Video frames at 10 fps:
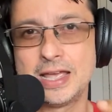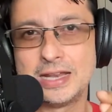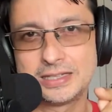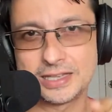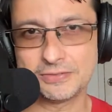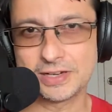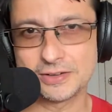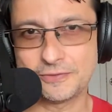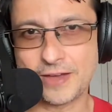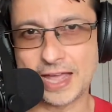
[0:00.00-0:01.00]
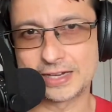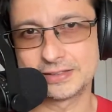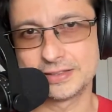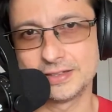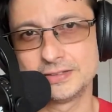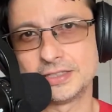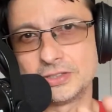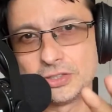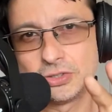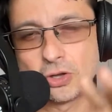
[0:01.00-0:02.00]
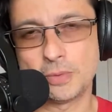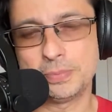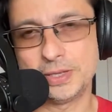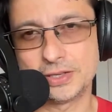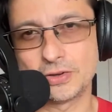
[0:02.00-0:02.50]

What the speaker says: and given the fact that the topic